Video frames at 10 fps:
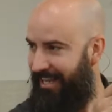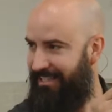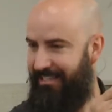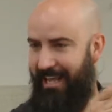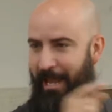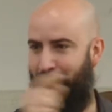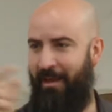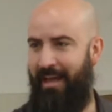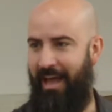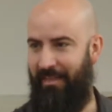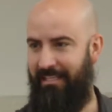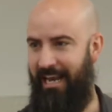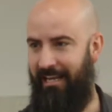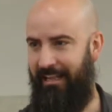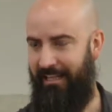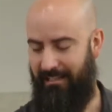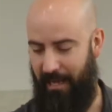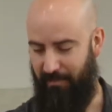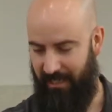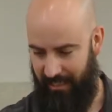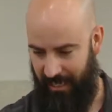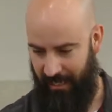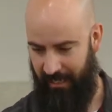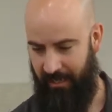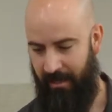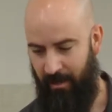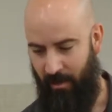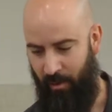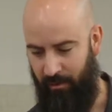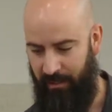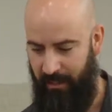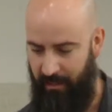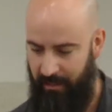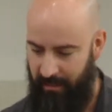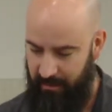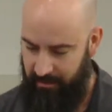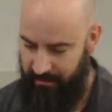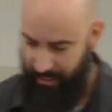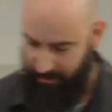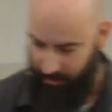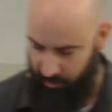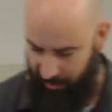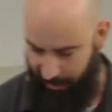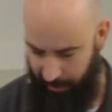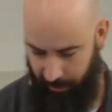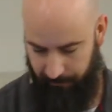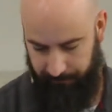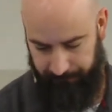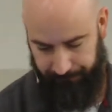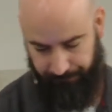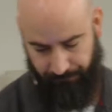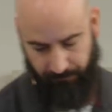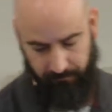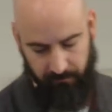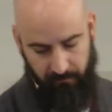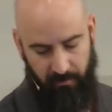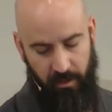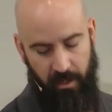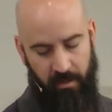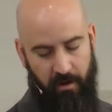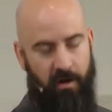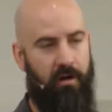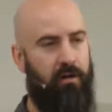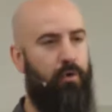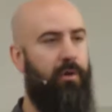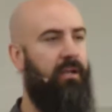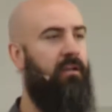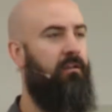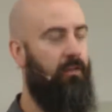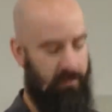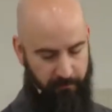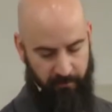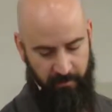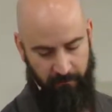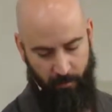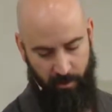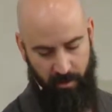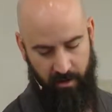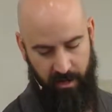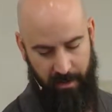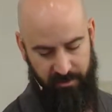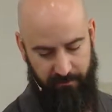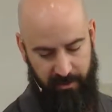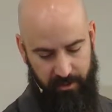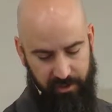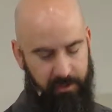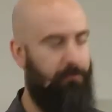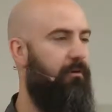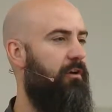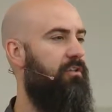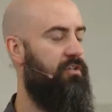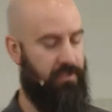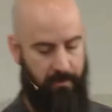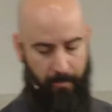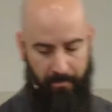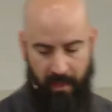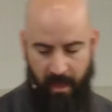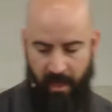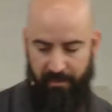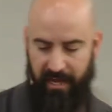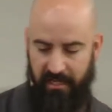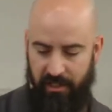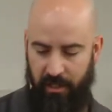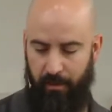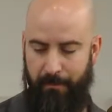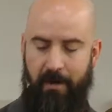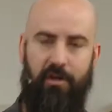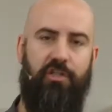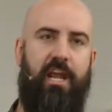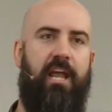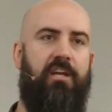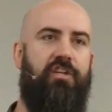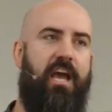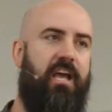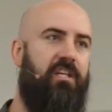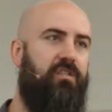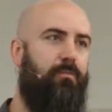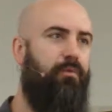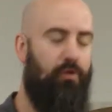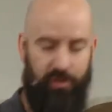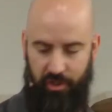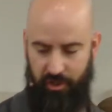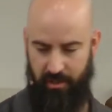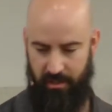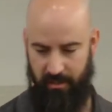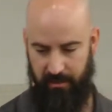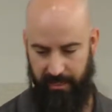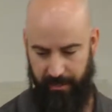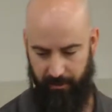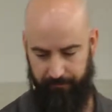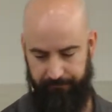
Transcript: landscape and the dating landscape today, only 10 years later. Here are quick four observations. The first, the ideal marriage age has pushed later.